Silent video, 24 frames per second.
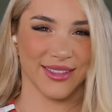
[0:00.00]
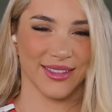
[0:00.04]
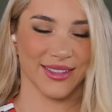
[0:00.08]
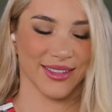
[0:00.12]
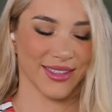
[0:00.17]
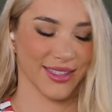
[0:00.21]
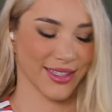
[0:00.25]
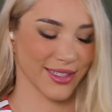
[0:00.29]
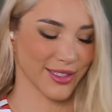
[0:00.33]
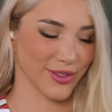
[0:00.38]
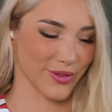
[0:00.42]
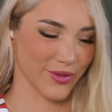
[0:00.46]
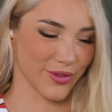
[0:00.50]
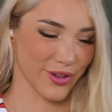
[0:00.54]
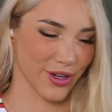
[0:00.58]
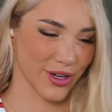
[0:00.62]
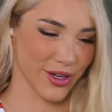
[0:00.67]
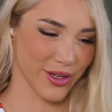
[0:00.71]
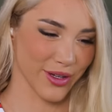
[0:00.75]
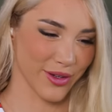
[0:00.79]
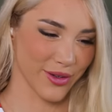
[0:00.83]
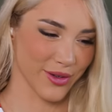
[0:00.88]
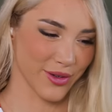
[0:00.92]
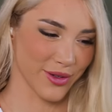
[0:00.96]
That's very
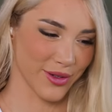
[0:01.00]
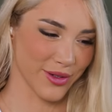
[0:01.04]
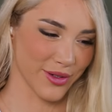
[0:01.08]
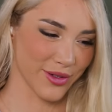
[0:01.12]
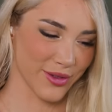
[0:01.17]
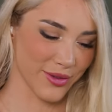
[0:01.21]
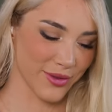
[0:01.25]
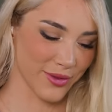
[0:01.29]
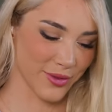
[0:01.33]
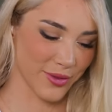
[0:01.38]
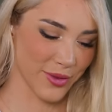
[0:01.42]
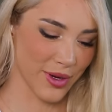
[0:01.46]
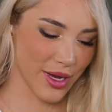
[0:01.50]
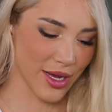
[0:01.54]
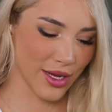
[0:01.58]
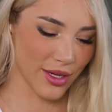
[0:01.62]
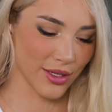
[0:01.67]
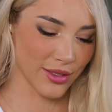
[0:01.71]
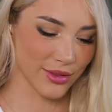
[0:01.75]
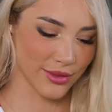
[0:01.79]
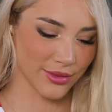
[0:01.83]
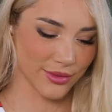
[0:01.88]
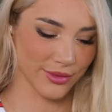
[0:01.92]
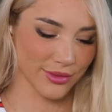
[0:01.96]
cool.
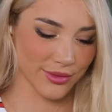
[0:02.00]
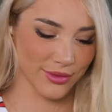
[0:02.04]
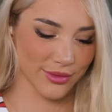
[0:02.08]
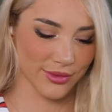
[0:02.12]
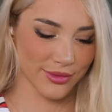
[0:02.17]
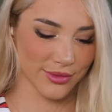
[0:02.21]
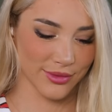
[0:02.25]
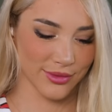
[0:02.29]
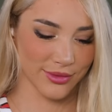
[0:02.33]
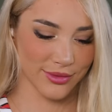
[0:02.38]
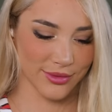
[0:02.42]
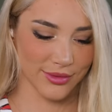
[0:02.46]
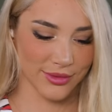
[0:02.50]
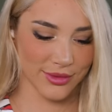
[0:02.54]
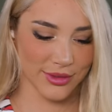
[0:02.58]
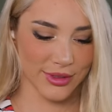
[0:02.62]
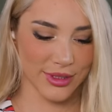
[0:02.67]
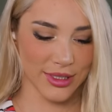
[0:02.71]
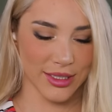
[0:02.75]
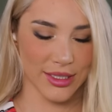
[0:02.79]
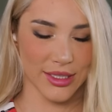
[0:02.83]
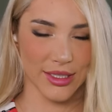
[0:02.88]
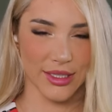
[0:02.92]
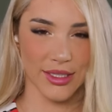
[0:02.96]
Well,
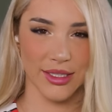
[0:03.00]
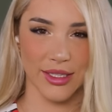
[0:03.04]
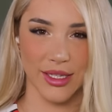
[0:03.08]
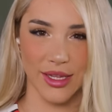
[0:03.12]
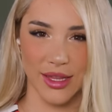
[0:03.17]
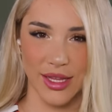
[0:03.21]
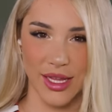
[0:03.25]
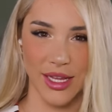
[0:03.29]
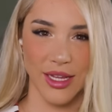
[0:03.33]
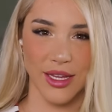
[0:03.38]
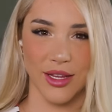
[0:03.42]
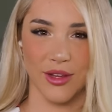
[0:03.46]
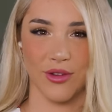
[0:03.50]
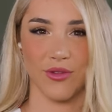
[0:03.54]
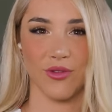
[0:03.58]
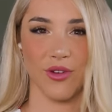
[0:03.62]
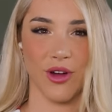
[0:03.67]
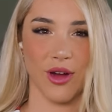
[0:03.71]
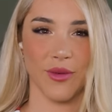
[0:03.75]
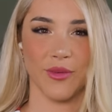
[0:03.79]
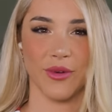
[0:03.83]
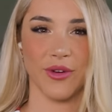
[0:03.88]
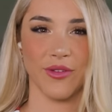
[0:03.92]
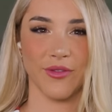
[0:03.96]
thank you,
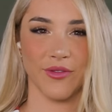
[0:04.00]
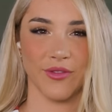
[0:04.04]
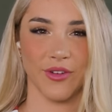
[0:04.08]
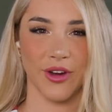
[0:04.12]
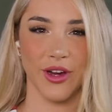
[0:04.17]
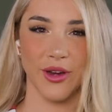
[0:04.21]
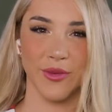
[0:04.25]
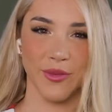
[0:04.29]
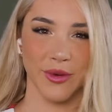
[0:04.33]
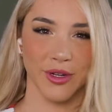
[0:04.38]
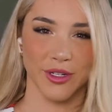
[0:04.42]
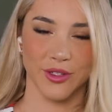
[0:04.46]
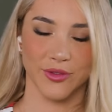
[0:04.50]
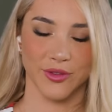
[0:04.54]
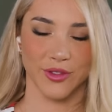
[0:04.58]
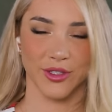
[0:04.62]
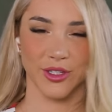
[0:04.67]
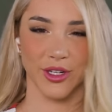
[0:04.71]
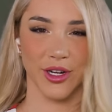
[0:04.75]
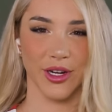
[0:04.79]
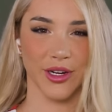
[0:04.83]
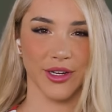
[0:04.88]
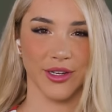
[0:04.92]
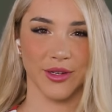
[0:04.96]
Robert, very much for talking to